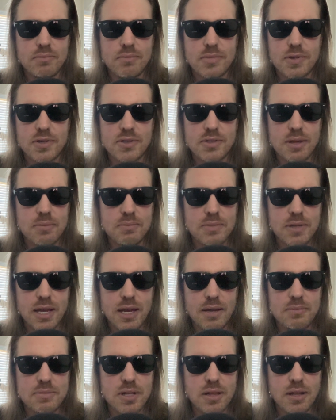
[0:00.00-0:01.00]

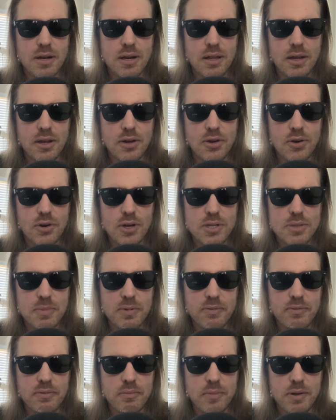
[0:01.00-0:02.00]
Sometimes a little encouragement
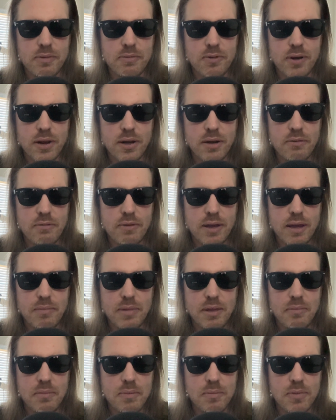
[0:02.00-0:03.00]
from a friend or
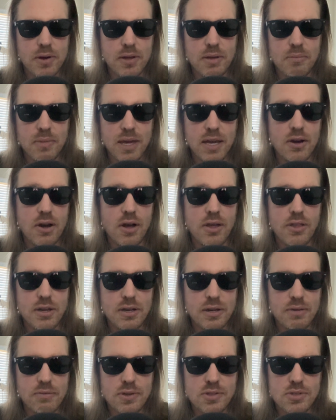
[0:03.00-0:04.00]
family member can make all
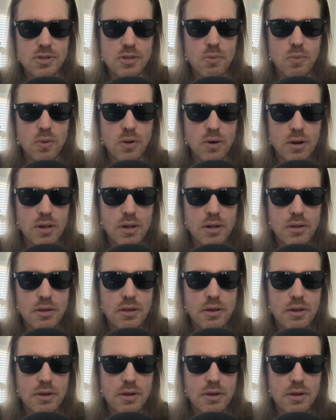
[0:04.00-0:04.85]
the difference in the world.